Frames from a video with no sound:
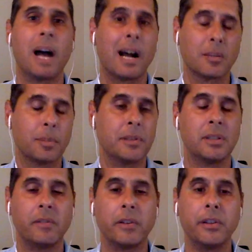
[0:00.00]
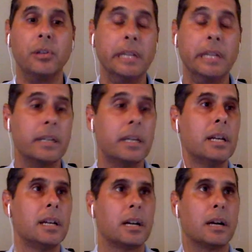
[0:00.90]
Hospice is a very unique
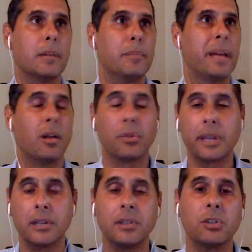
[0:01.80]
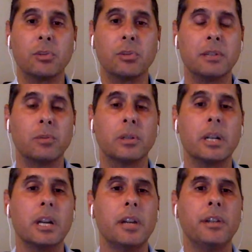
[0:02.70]
healthcare situation
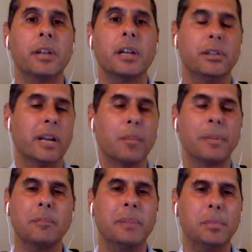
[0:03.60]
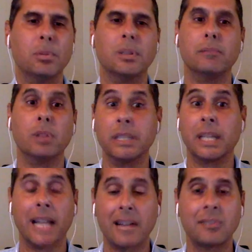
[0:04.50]
where you're helping people really
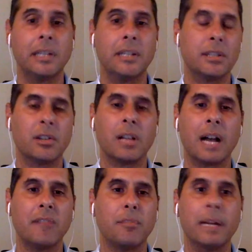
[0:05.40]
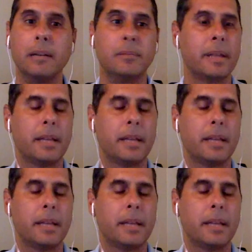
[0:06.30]
in the last stages of their life by,